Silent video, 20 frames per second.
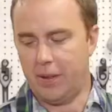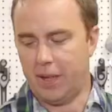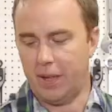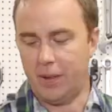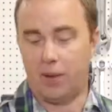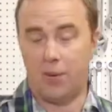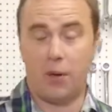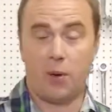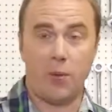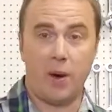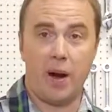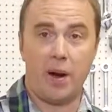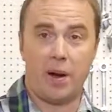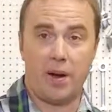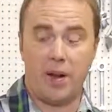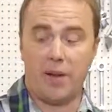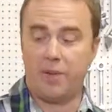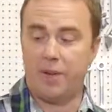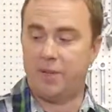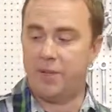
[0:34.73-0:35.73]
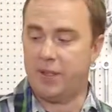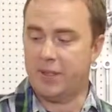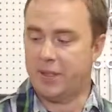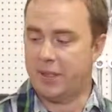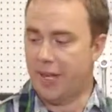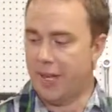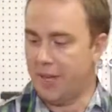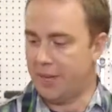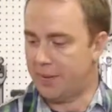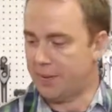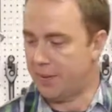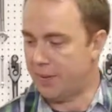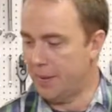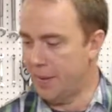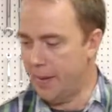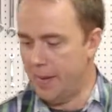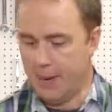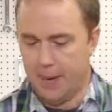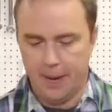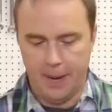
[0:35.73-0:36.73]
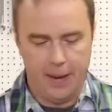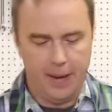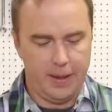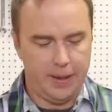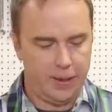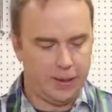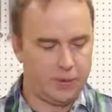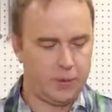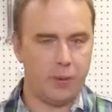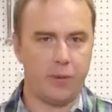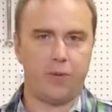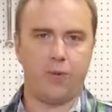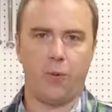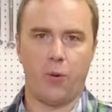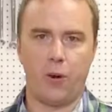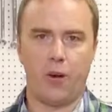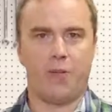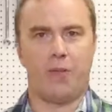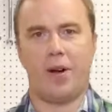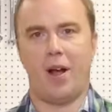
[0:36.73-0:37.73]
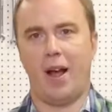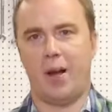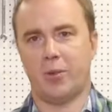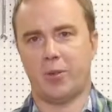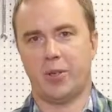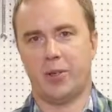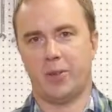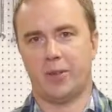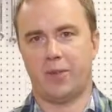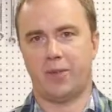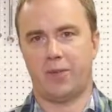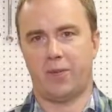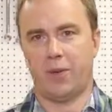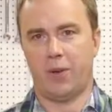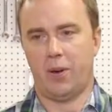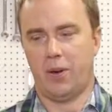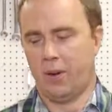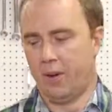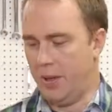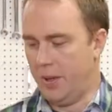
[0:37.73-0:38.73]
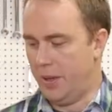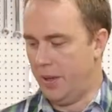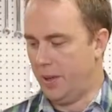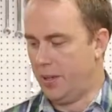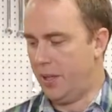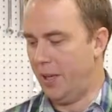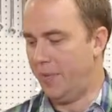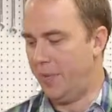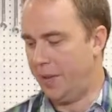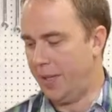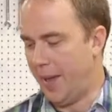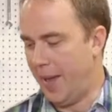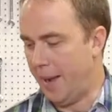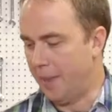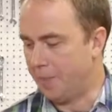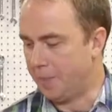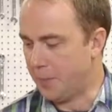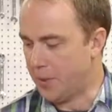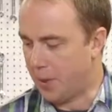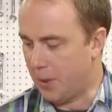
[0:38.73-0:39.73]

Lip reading: legally required in all 50 states, and there's really 4 different options for achieving that.